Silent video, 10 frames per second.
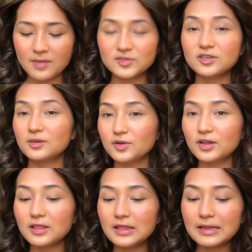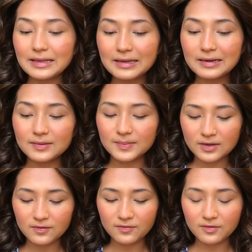just gonna put a little bit
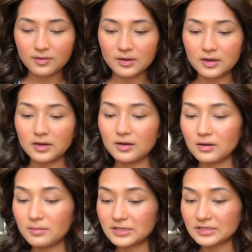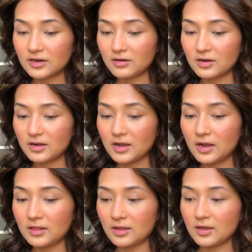of a mascara
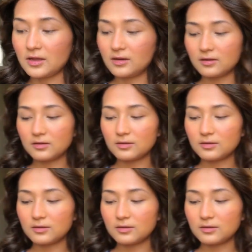and then